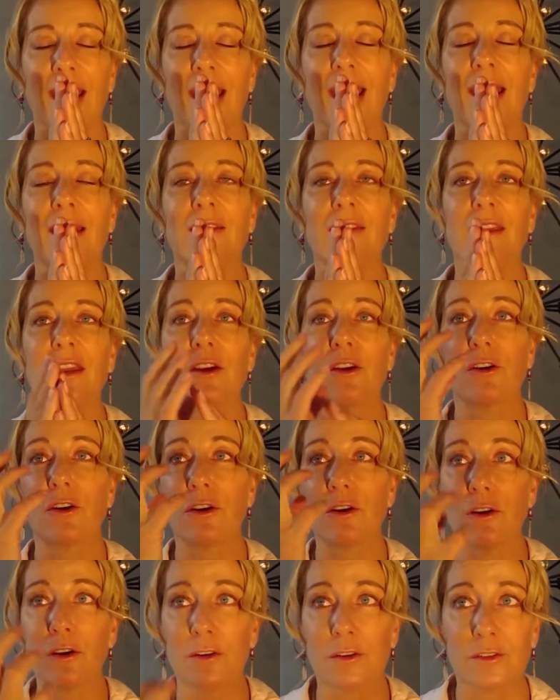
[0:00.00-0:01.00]
And the
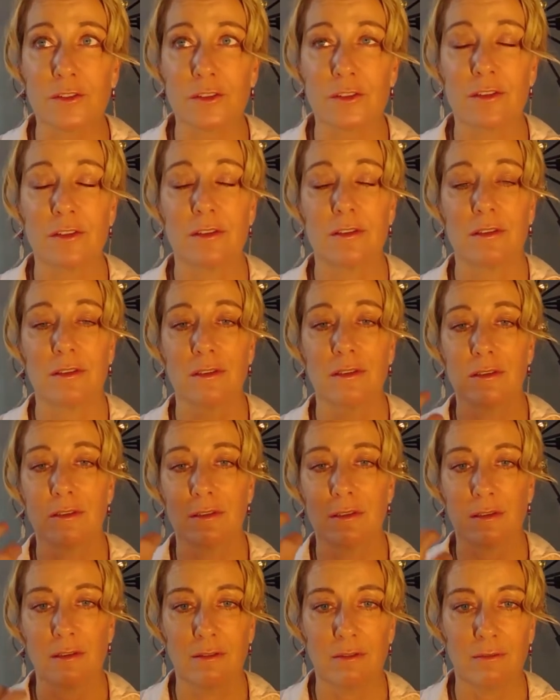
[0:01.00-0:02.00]
Earth
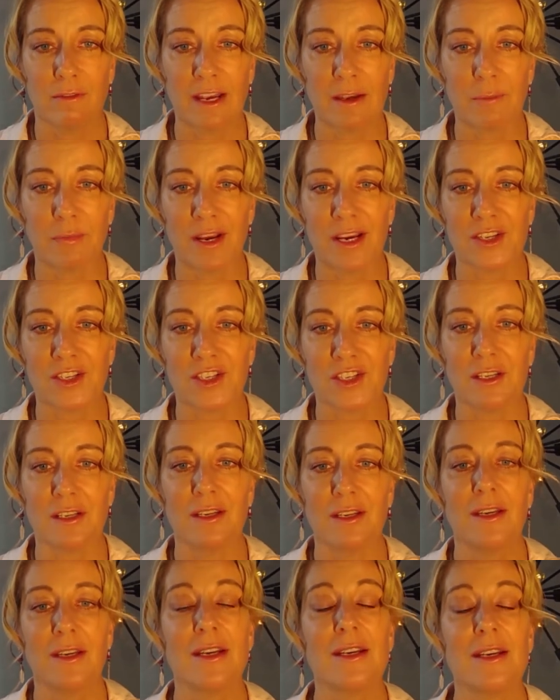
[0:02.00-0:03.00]

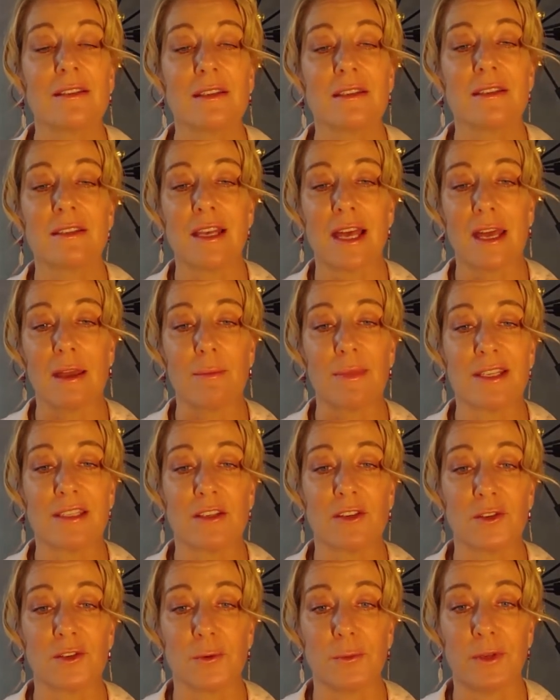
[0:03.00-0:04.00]
vibration is the same as
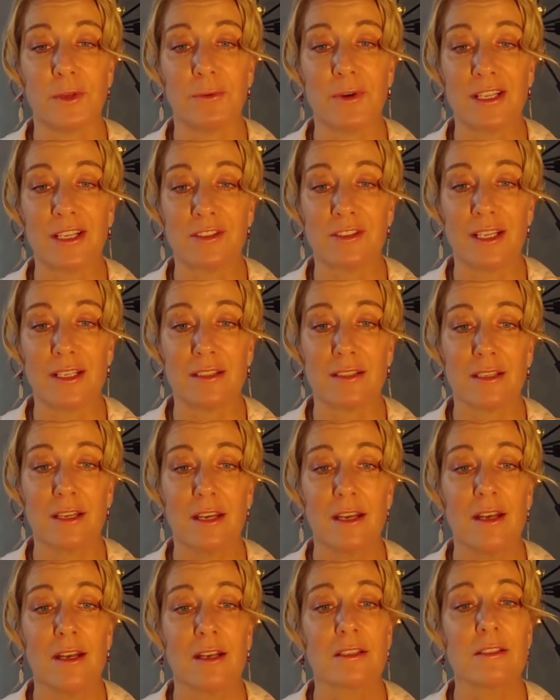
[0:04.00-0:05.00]
the Schumann Resonance.
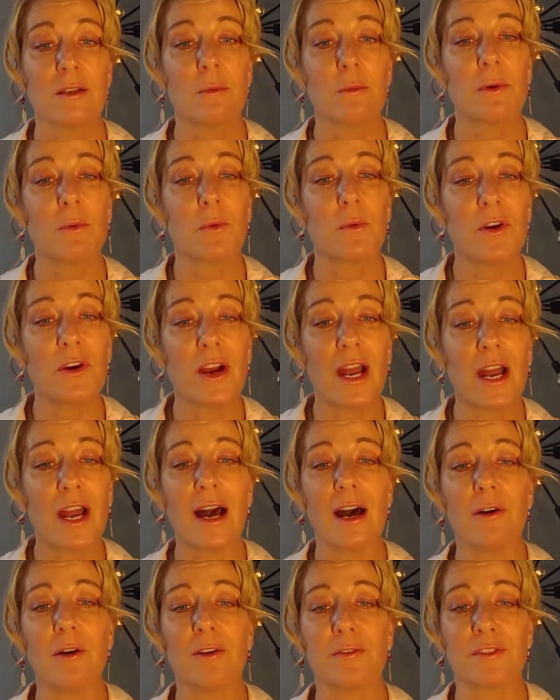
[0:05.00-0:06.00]
So when we're
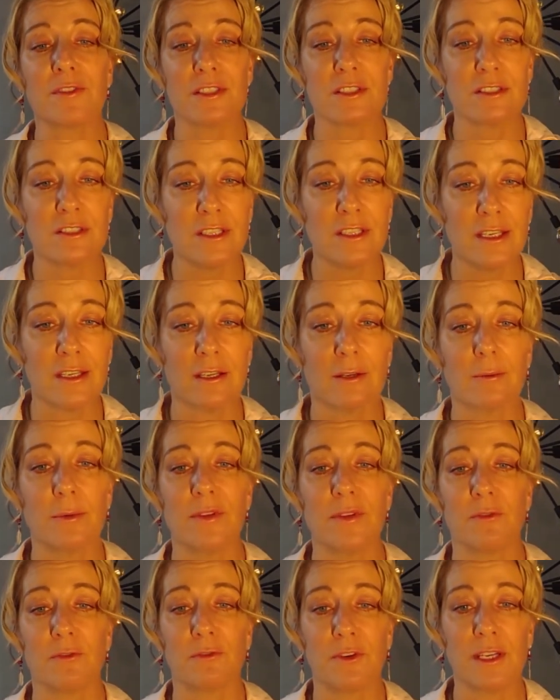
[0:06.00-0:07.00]
out of sync
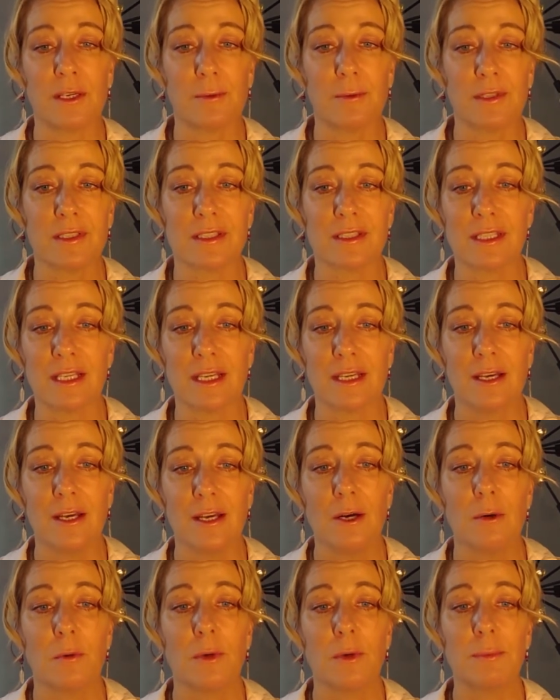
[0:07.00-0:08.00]
with the frequency,
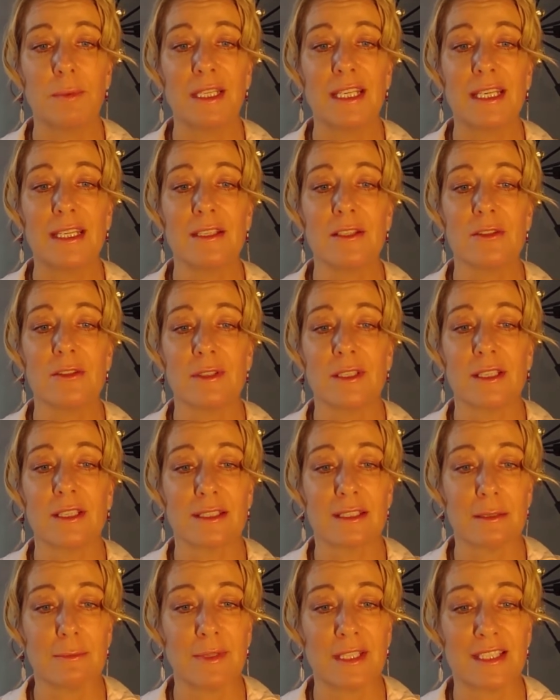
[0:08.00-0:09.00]
we begin to
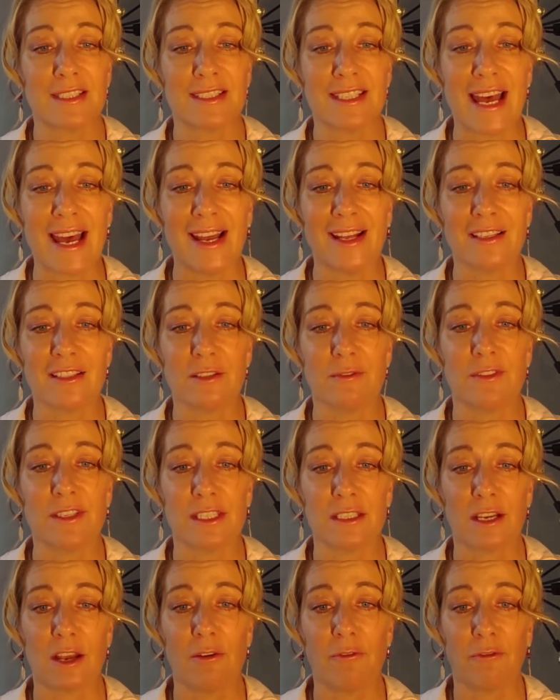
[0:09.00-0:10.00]
exhibit signs of
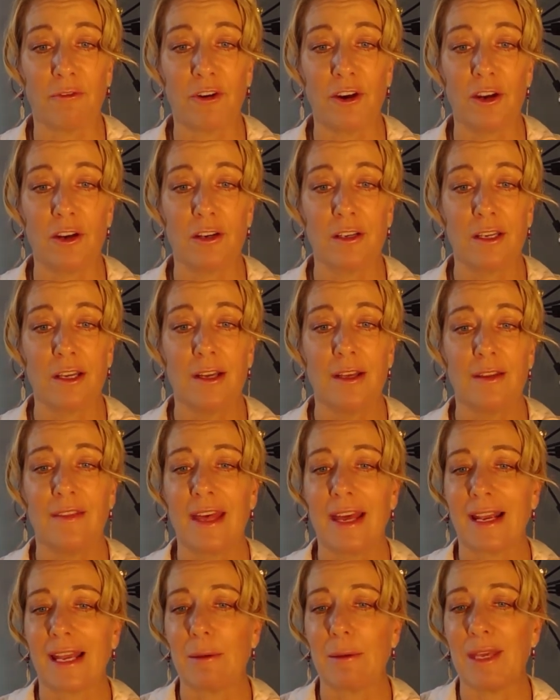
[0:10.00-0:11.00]
discomfort.
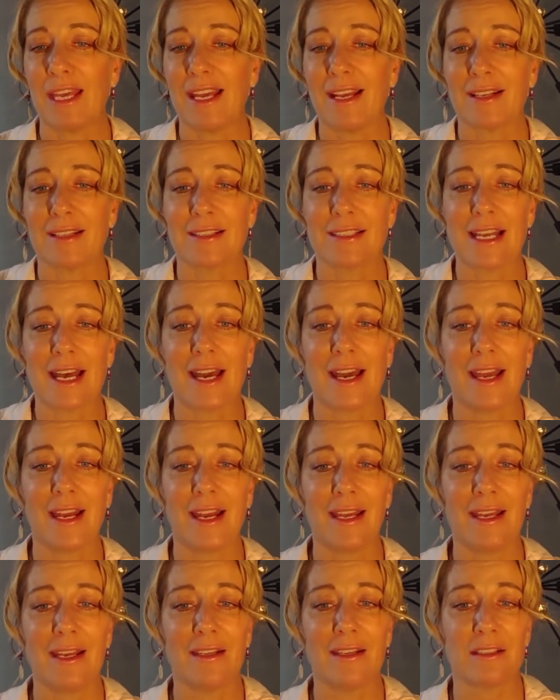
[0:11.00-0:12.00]
That can be
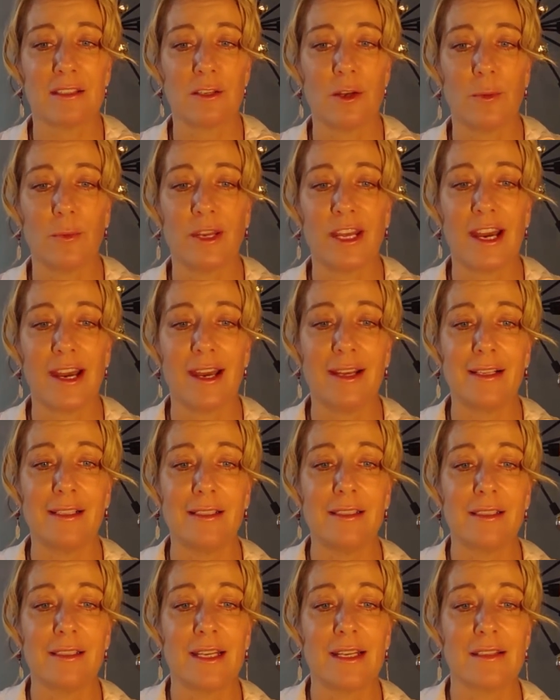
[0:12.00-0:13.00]
anxiety, insomnia,
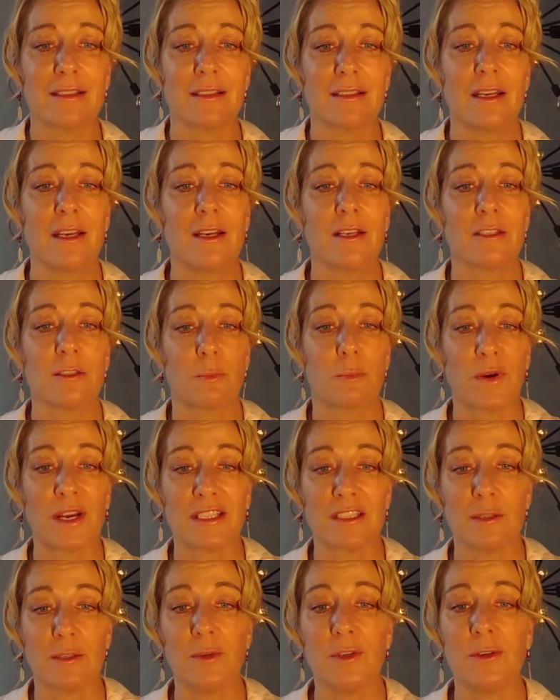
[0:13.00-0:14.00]
illness,
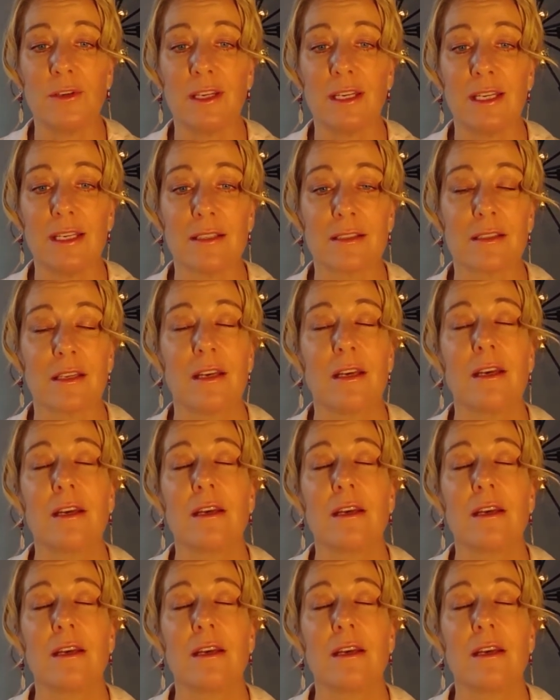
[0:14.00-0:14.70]
suppressed immunities.